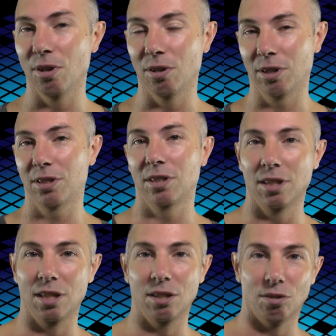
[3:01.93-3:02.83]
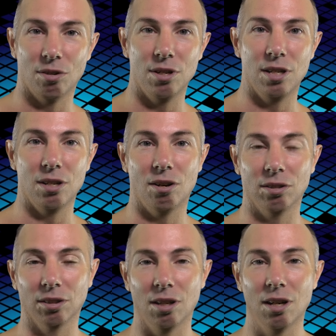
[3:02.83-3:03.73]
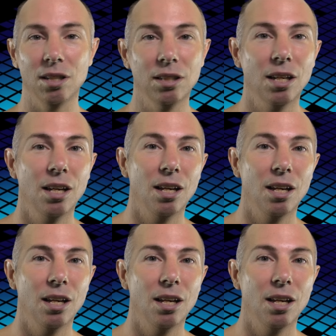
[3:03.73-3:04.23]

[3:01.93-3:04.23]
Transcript: that are actually already online,